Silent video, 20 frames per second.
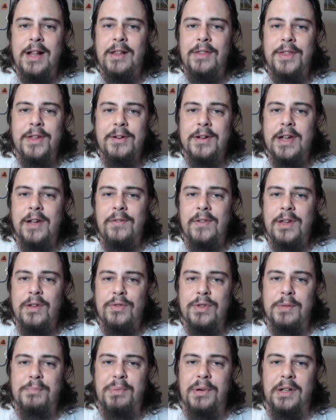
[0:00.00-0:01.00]
they're giving you
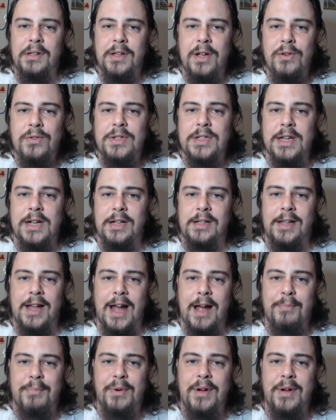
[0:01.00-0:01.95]
the Pelosi clap.